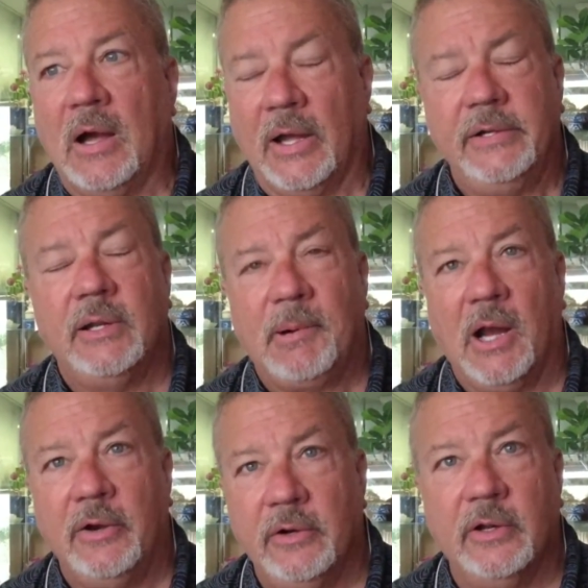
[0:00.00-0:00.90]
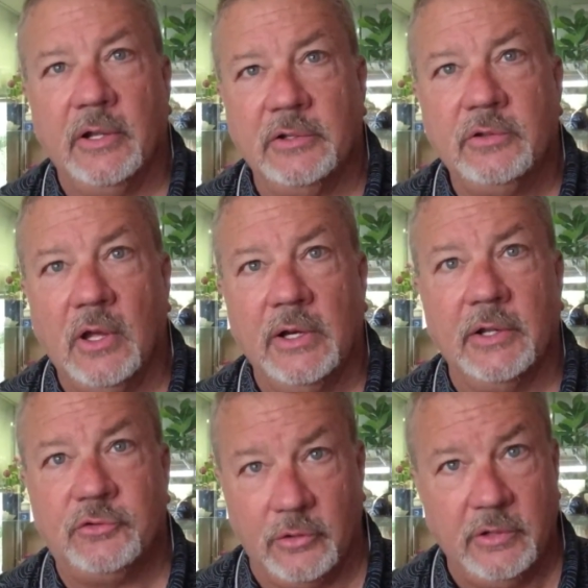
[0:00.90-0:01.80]
I ended up hiring an
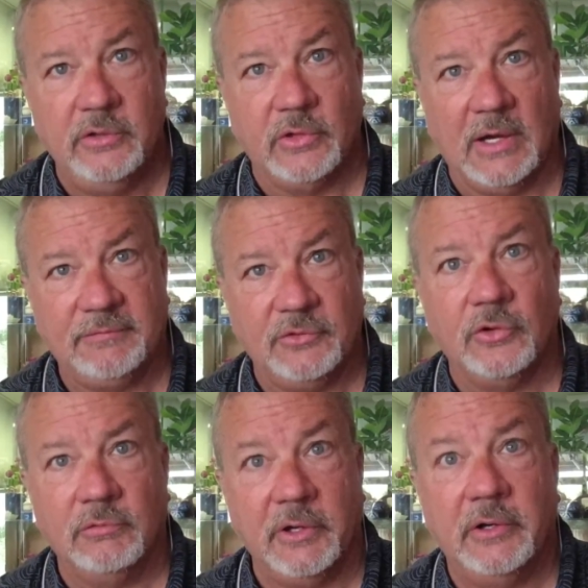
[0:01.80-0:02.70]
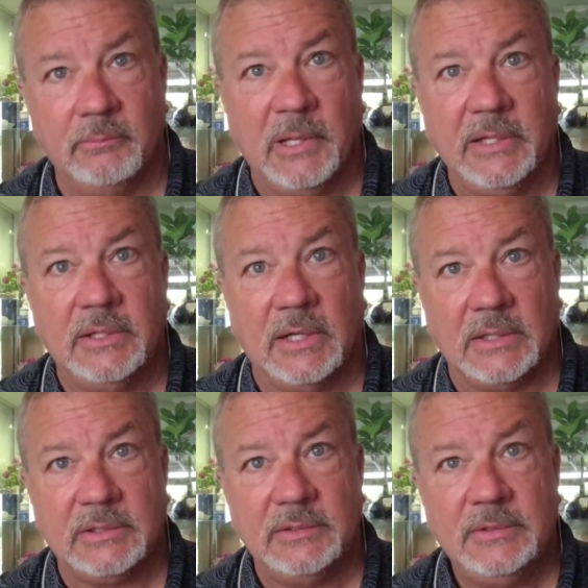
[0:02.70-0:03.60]
attorney's office over here in
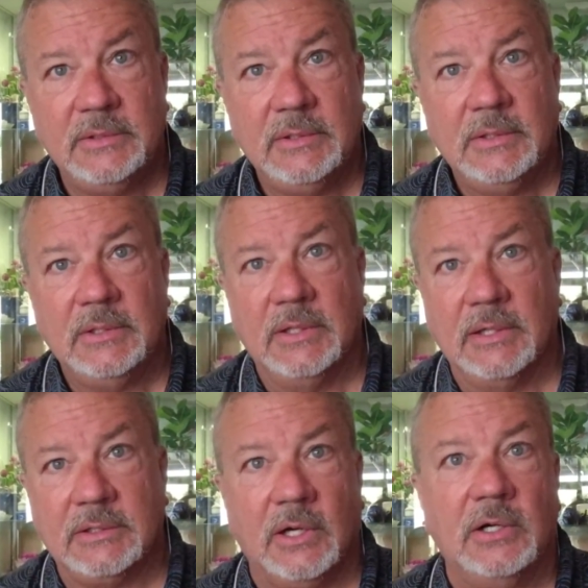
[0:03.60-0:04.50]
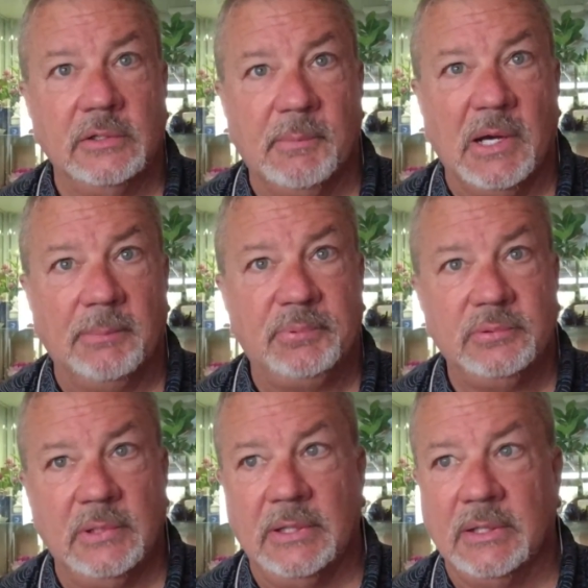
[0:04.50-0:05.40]
Bangkok. Called them up
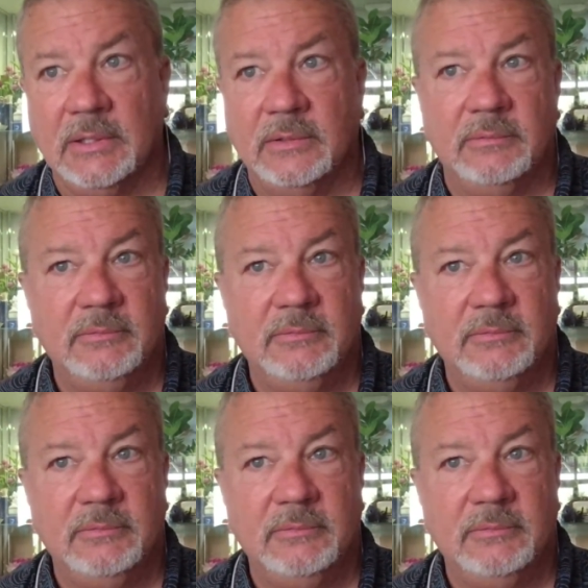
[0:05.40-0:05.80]
and